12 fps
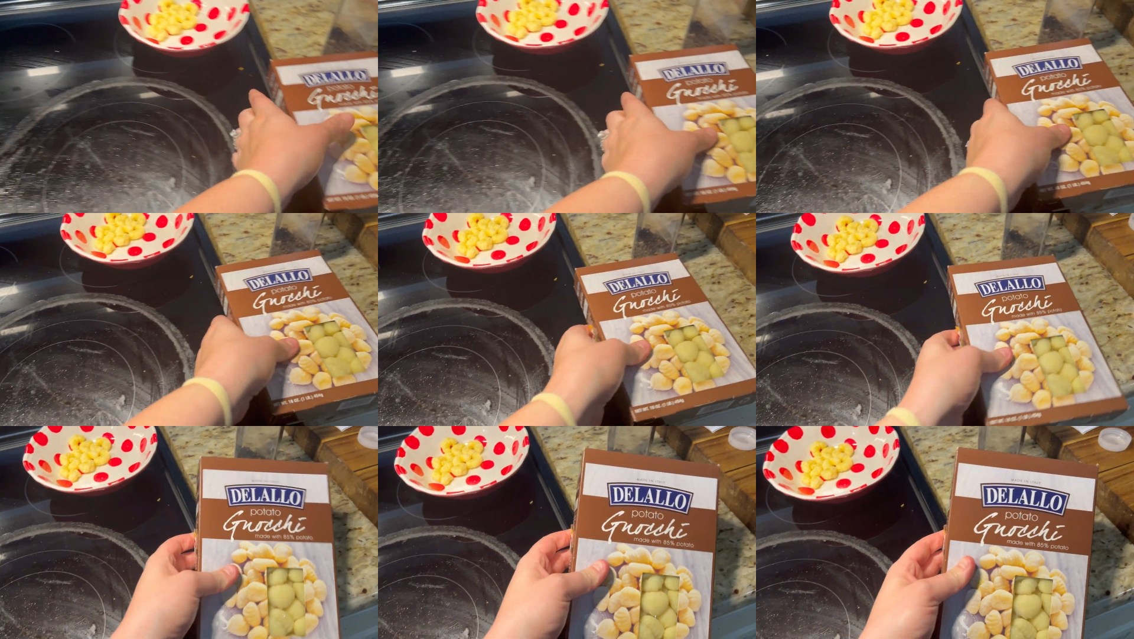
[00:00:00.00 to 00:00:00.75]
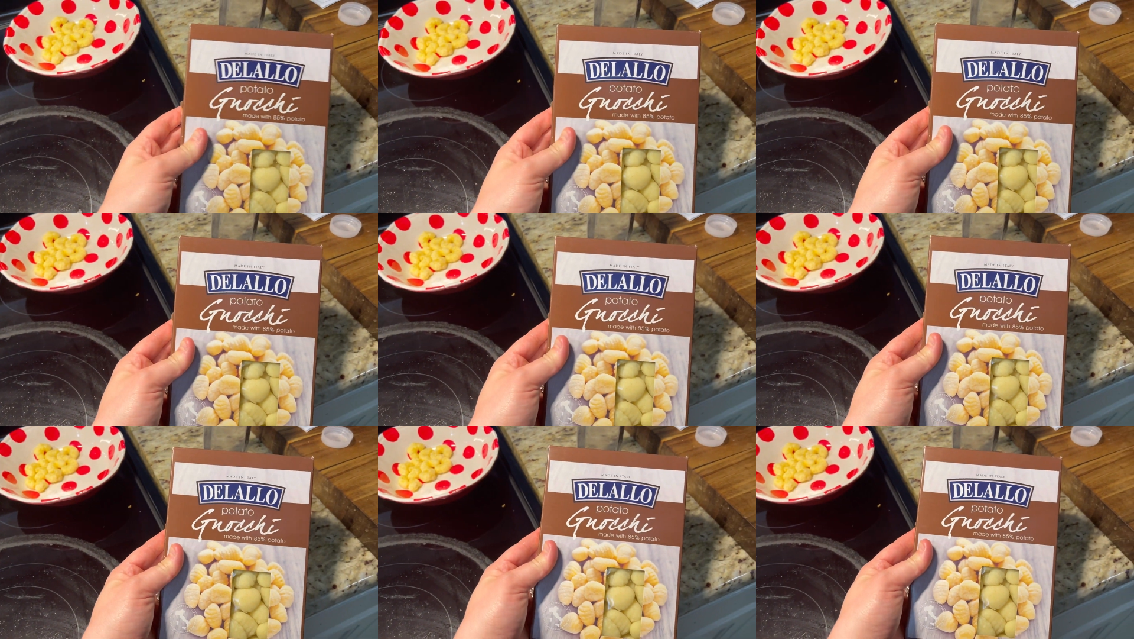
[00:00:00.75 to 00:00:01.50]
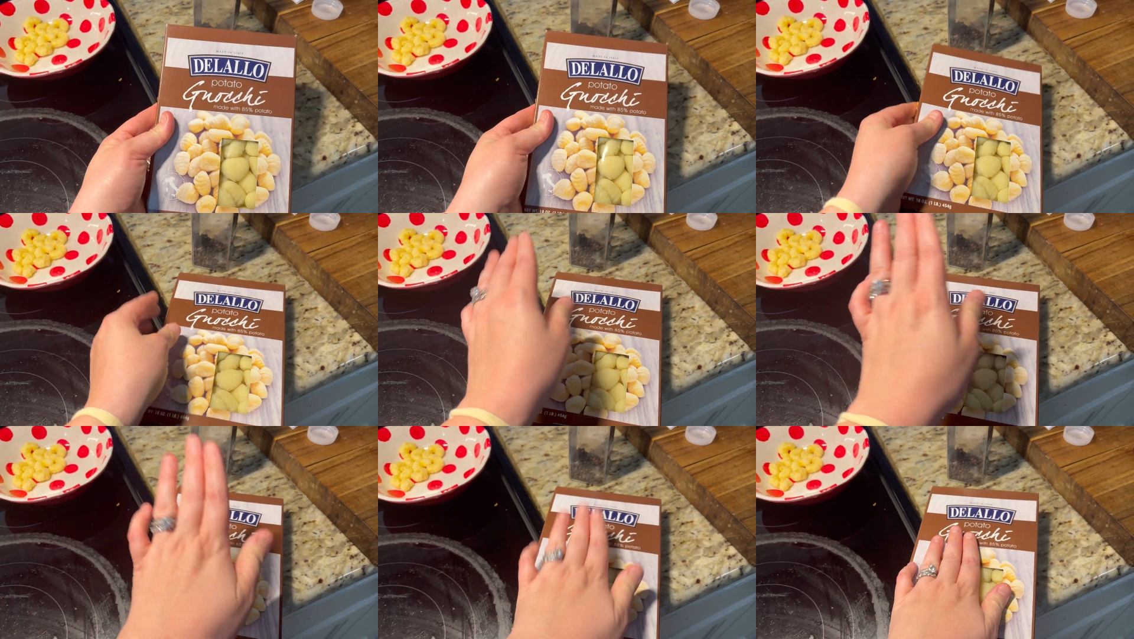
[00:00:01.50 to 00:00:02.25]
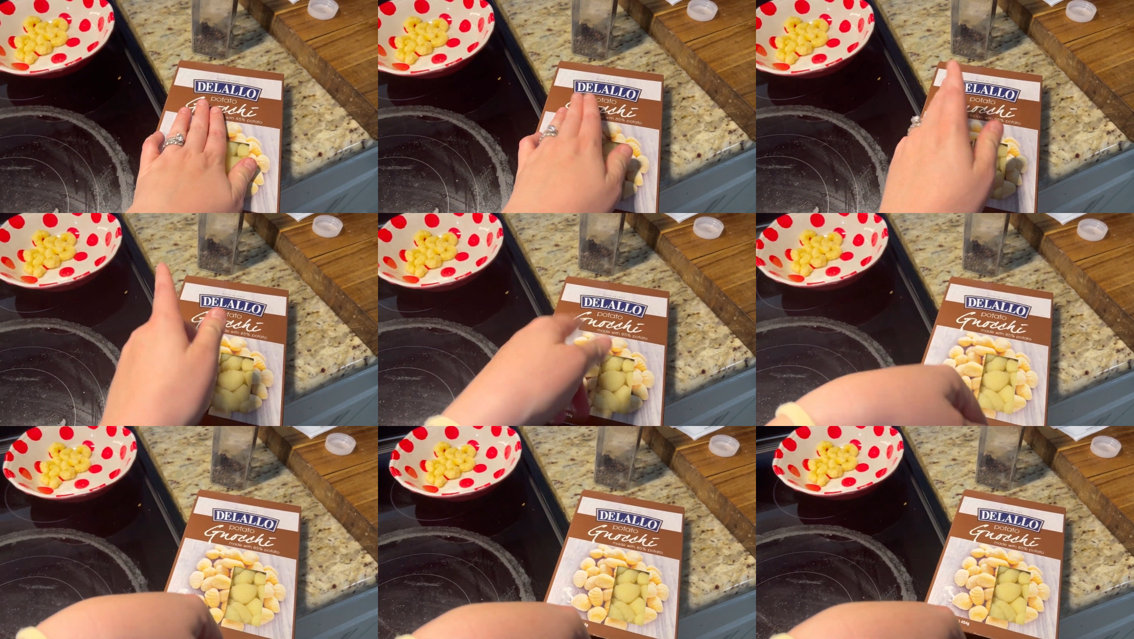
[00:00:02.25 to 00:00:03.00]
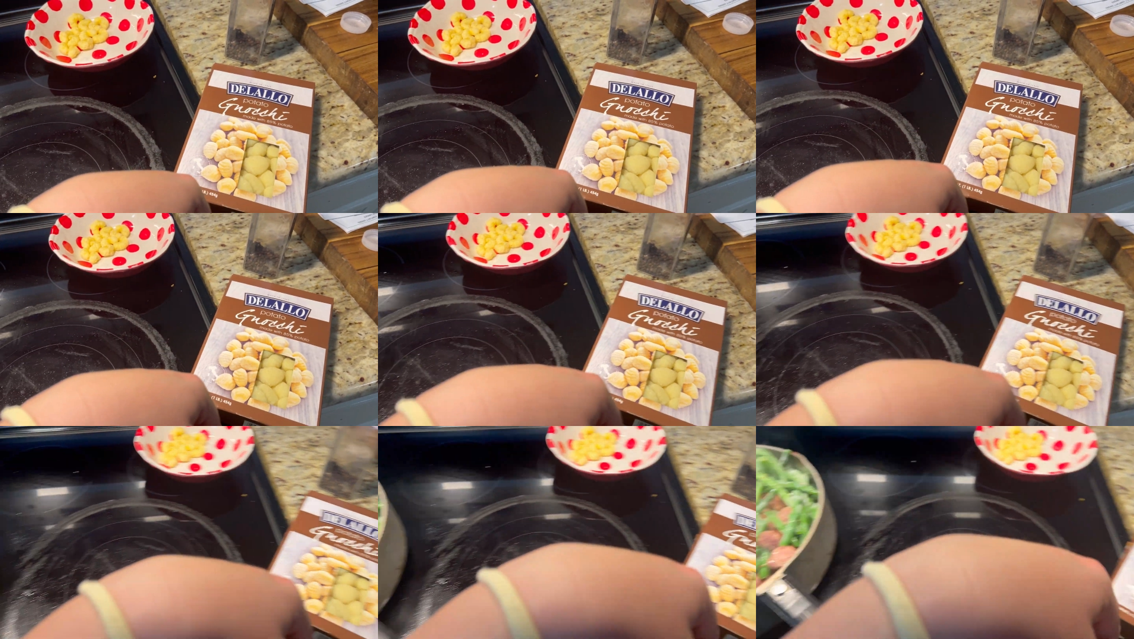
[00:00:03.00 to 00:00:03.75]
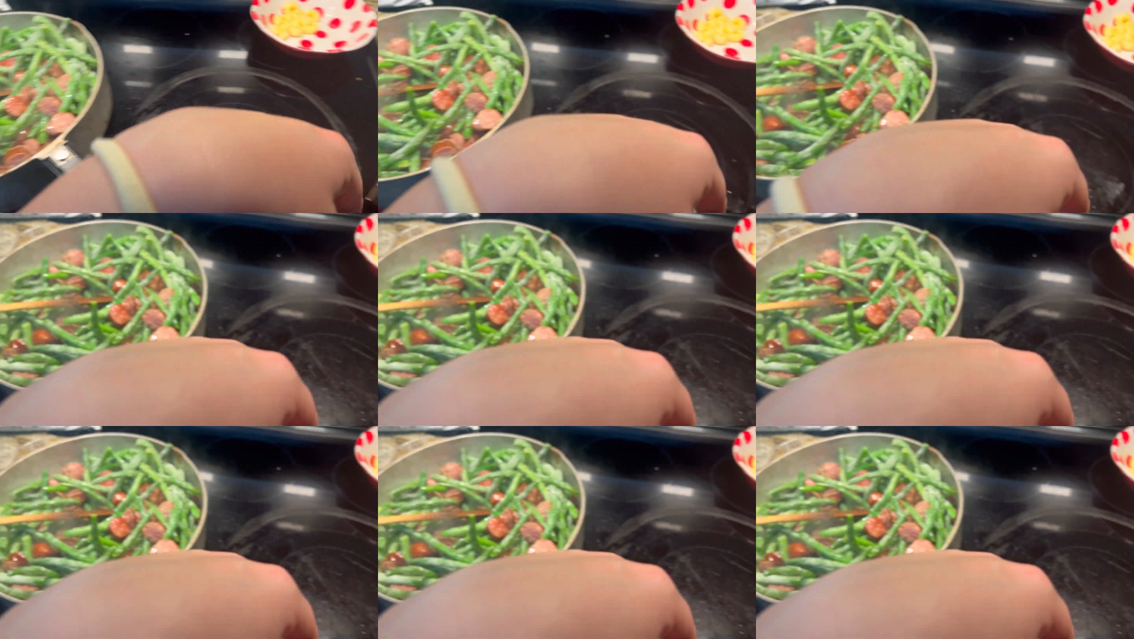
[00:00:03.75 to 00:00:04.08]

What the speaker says: (no speaker visible)